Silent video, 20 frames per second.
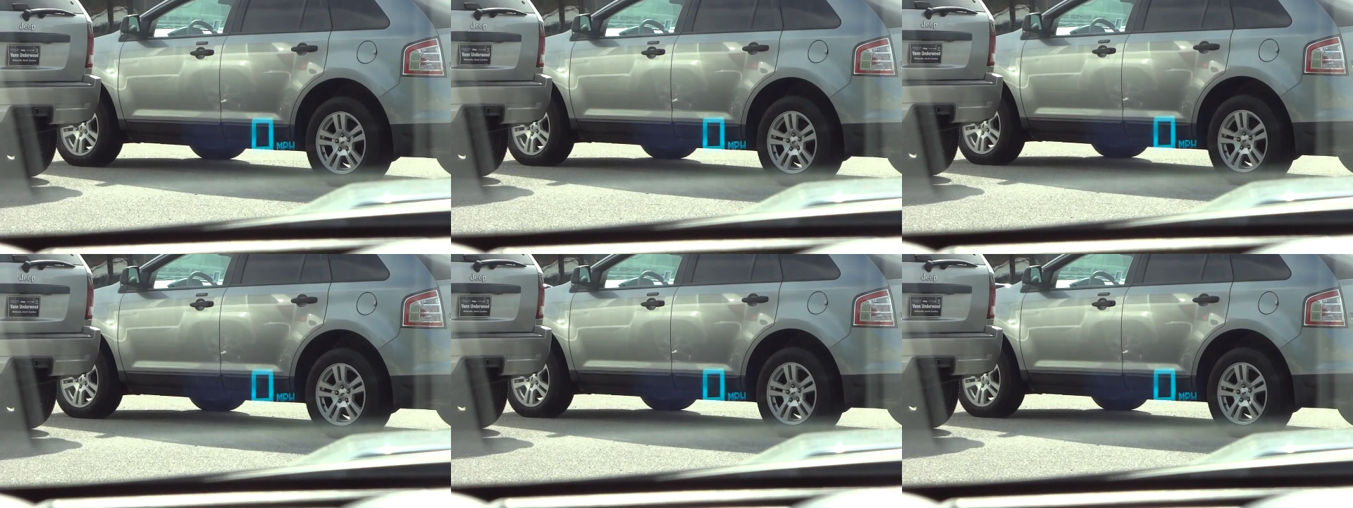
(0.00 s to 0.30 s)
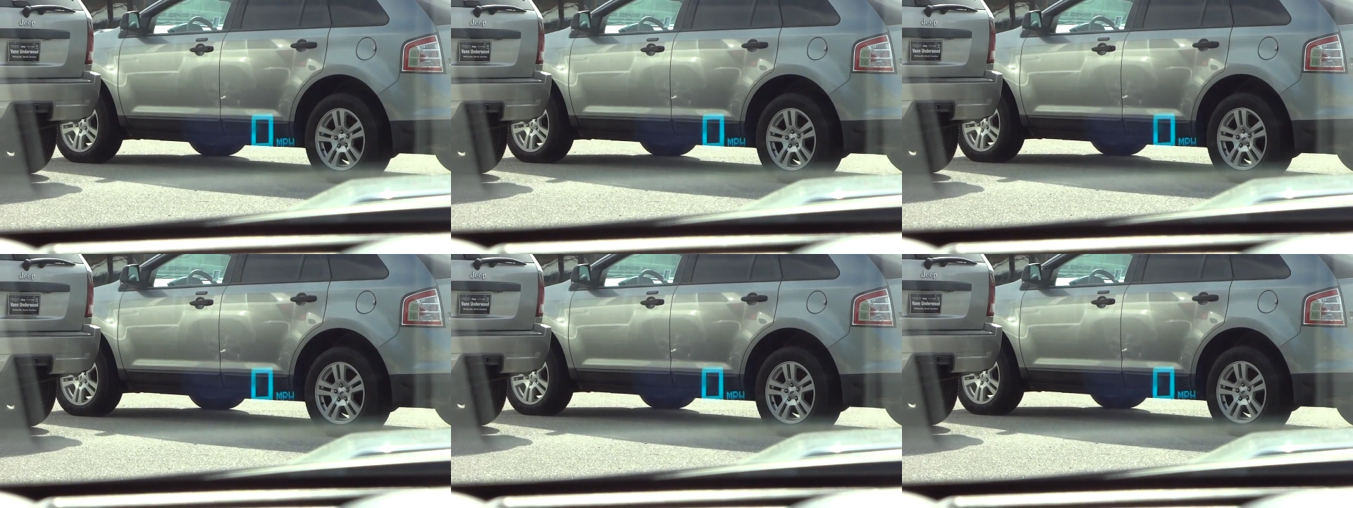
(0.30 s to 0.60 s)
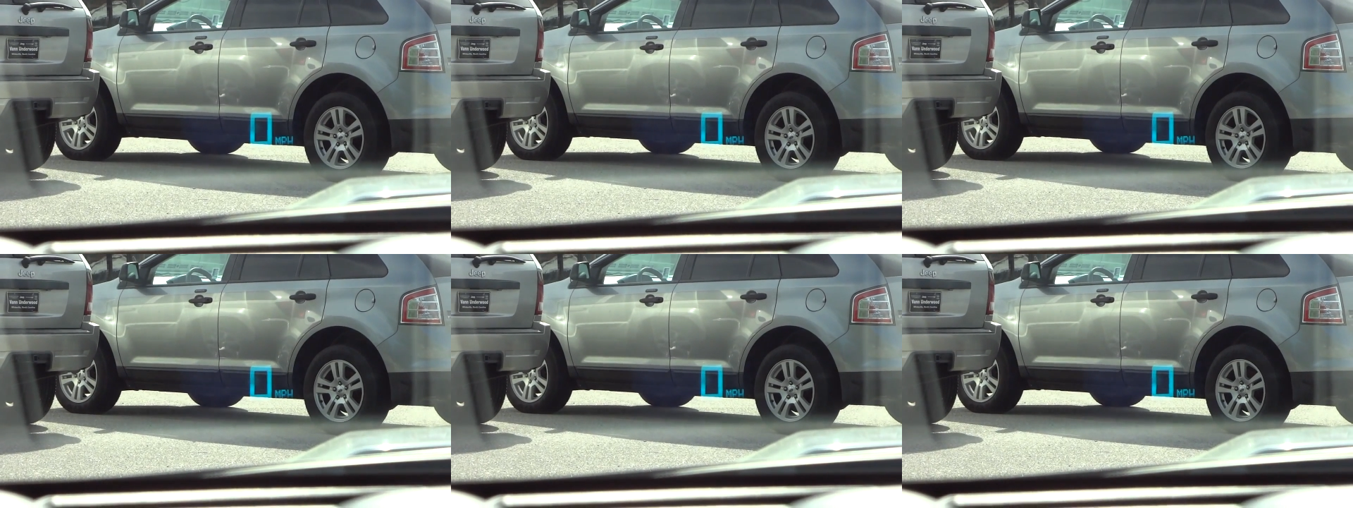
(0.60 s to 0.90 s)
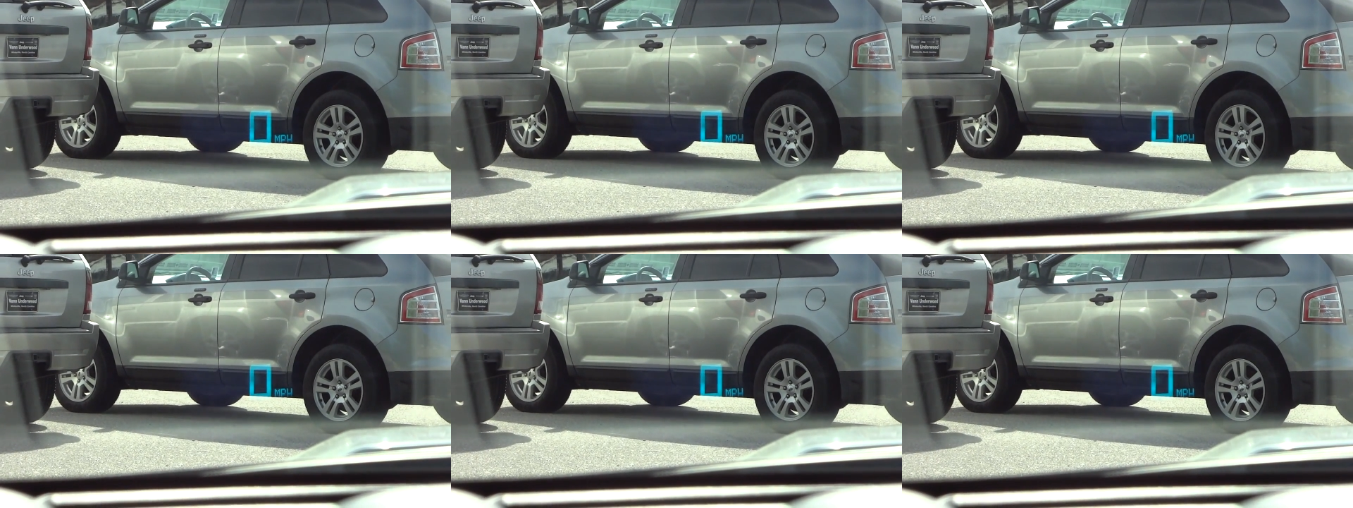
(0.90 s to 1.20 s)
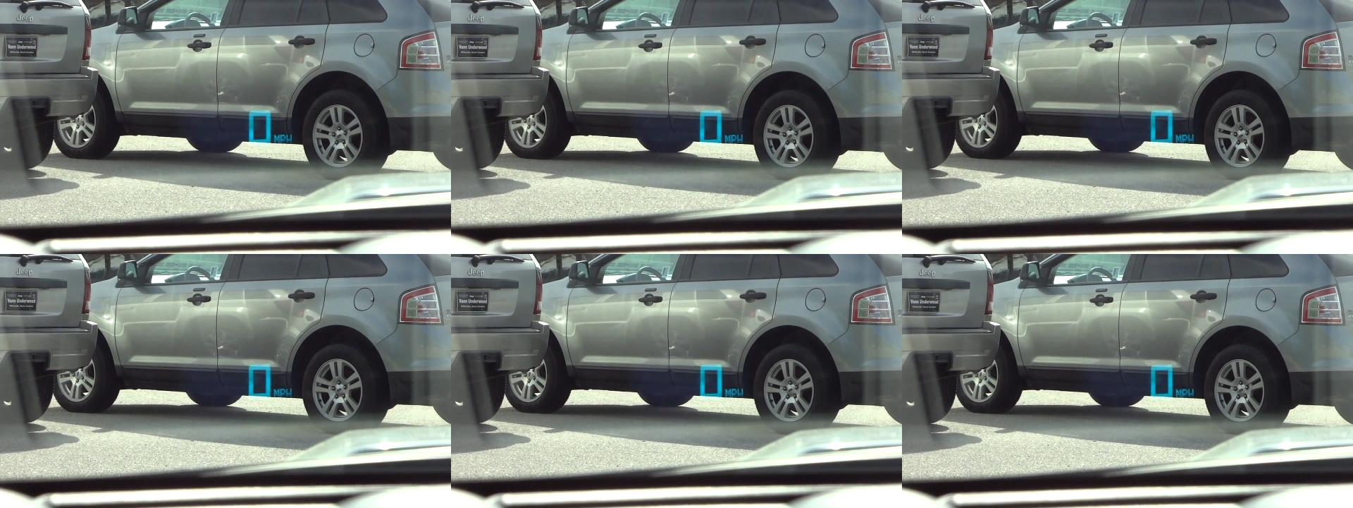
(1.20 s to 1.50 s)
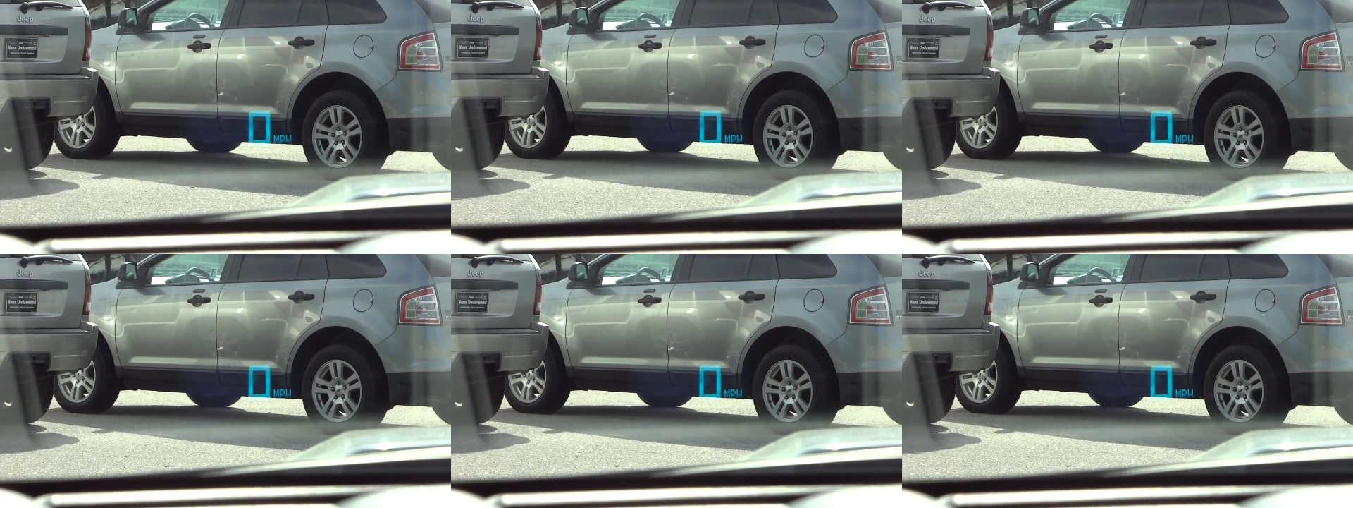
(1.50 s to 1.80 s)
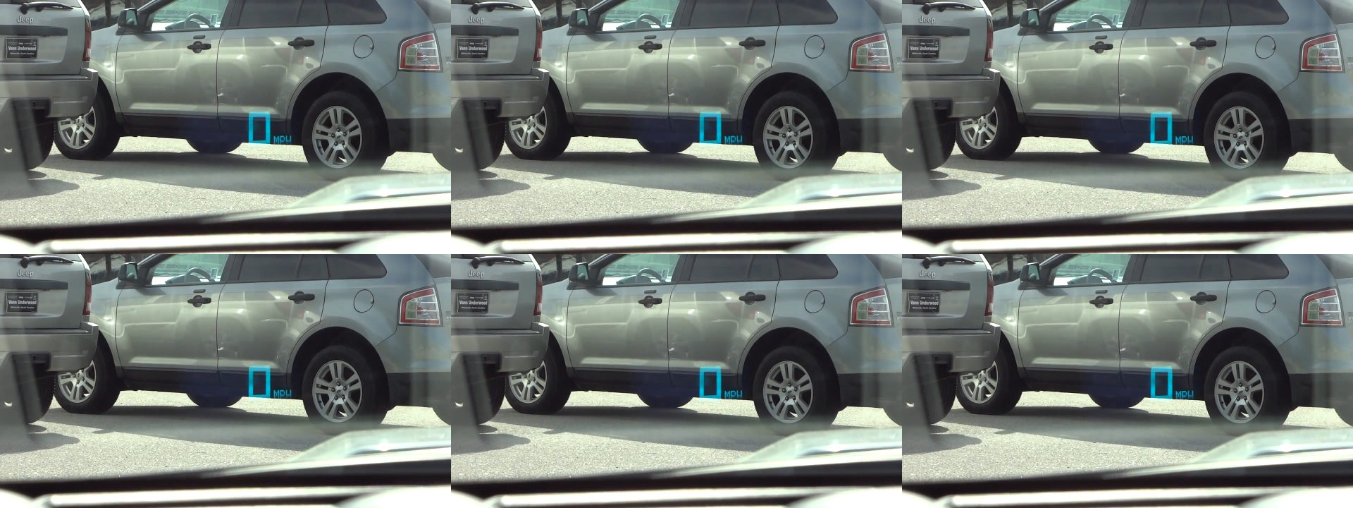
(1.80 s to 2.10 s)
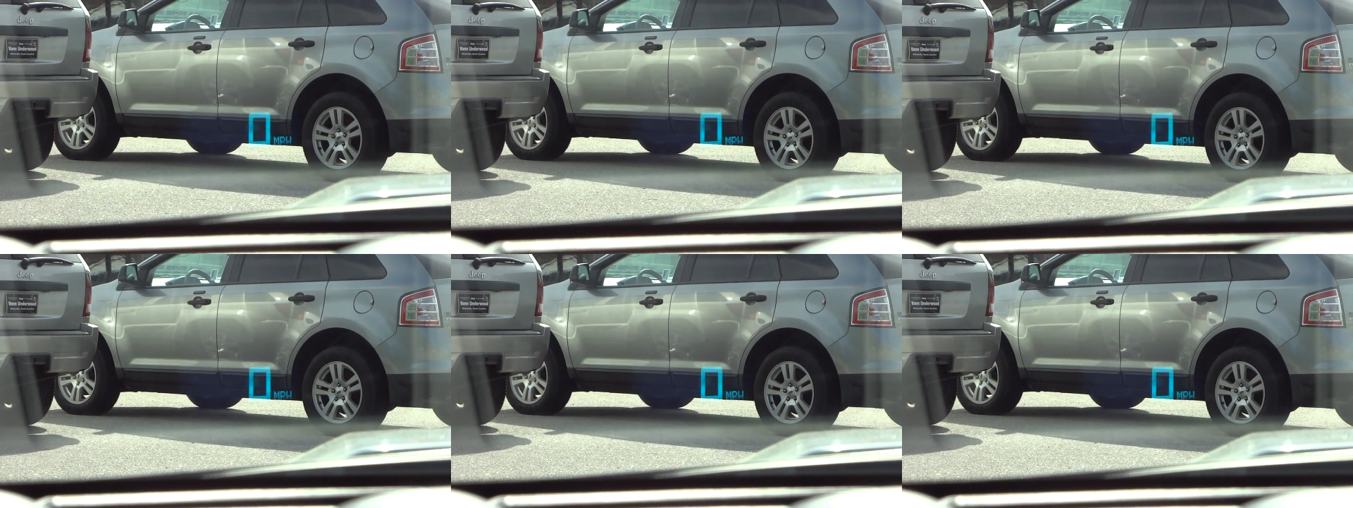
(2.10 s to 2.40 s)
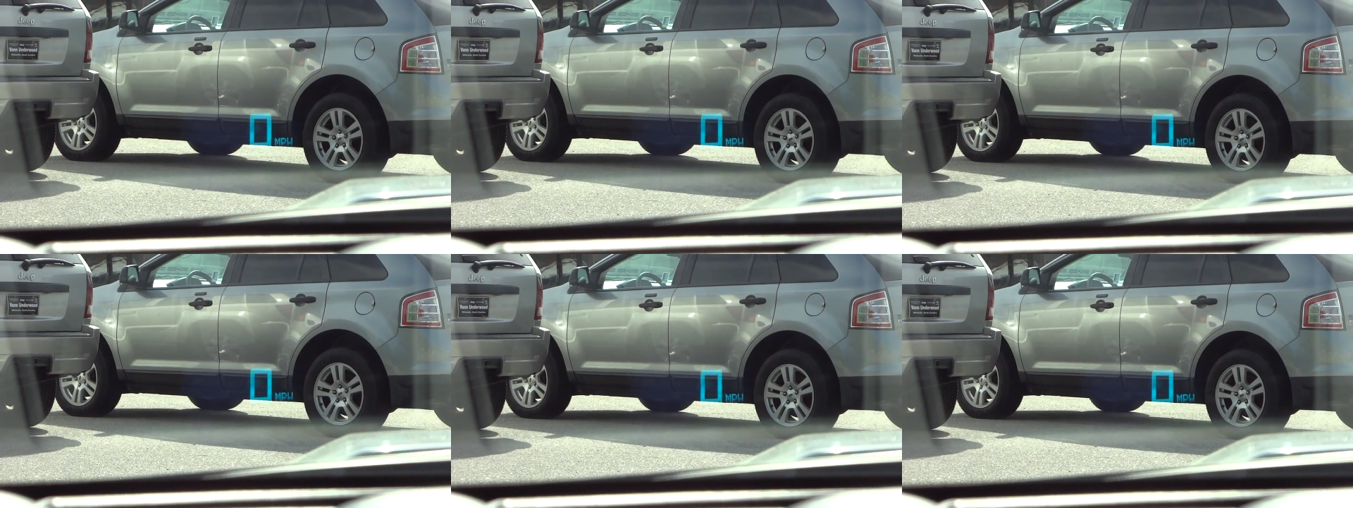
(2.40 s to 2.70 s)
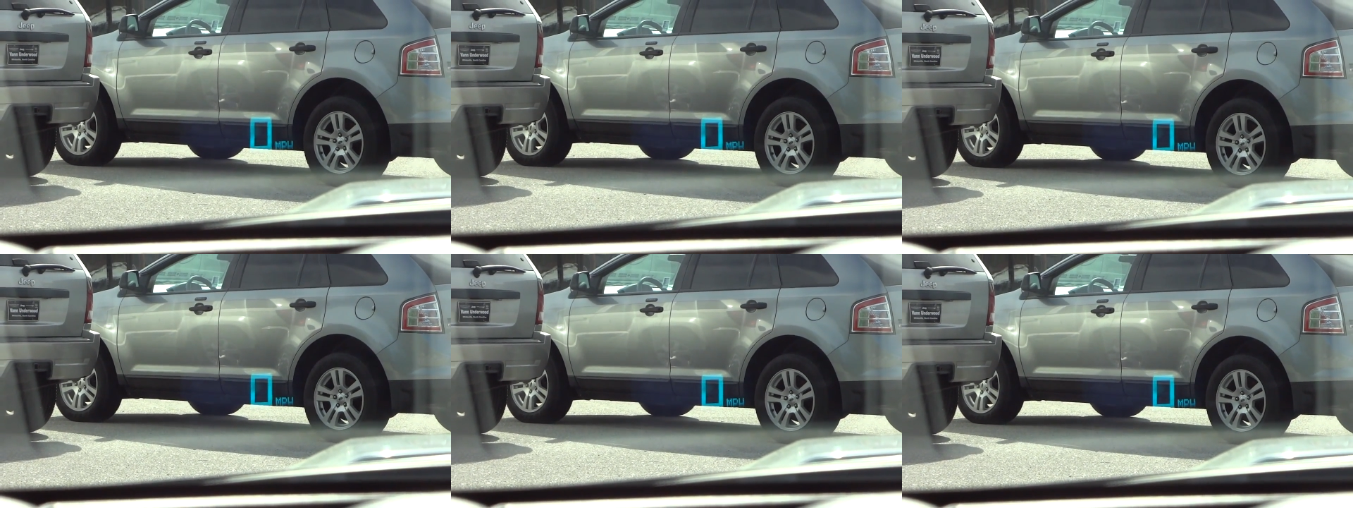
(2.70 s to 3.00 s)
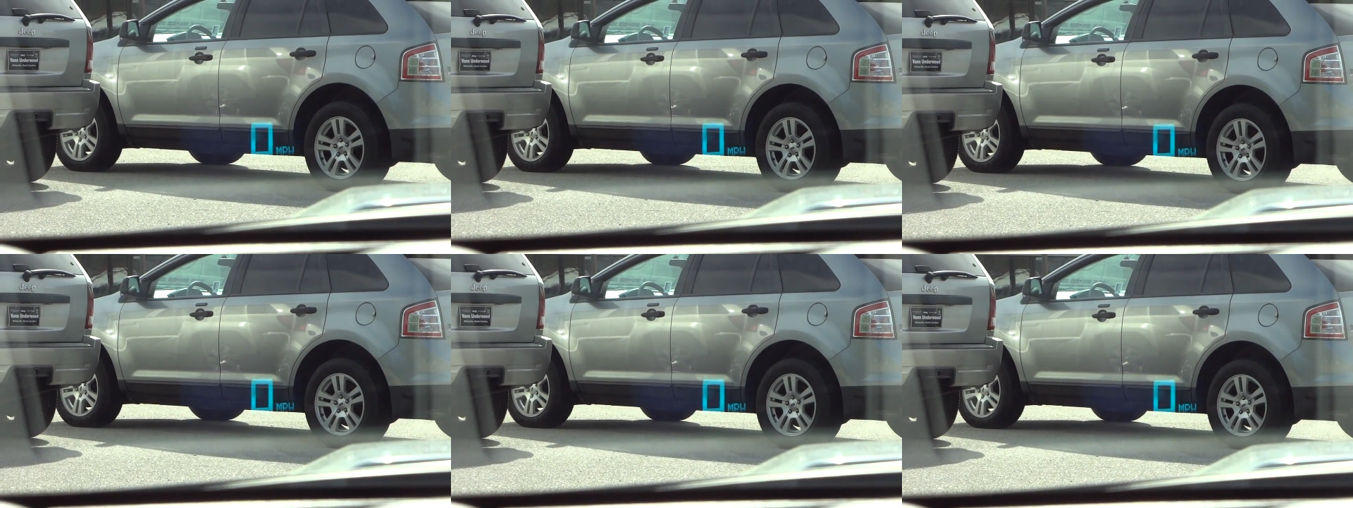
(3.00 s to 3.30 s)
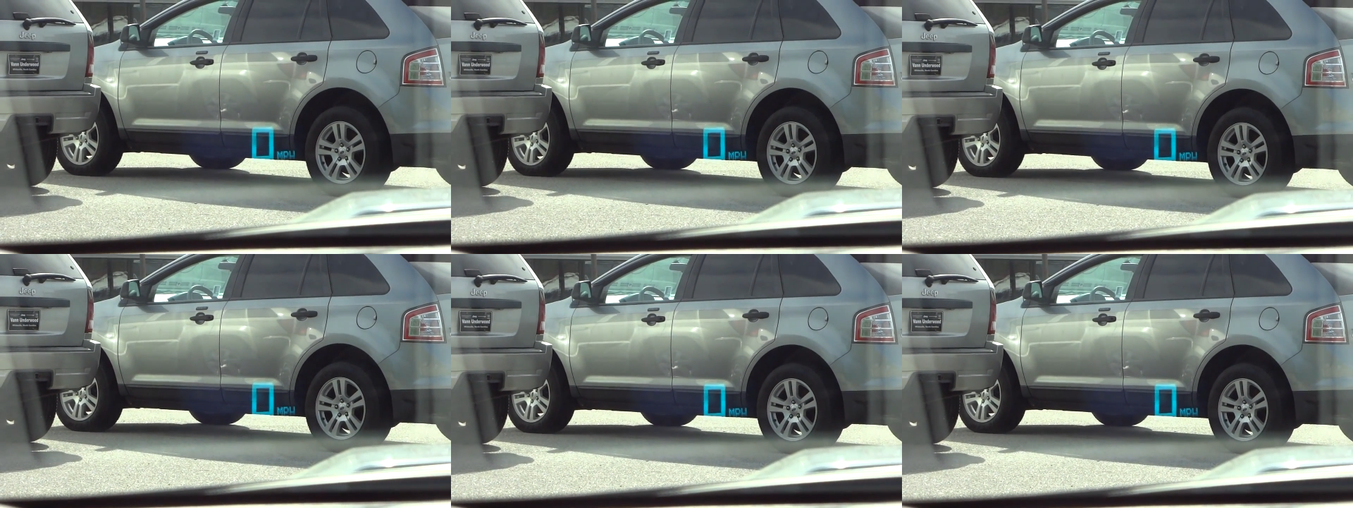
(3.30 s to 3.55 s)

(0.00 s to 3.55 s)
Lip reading: (no speaker visible)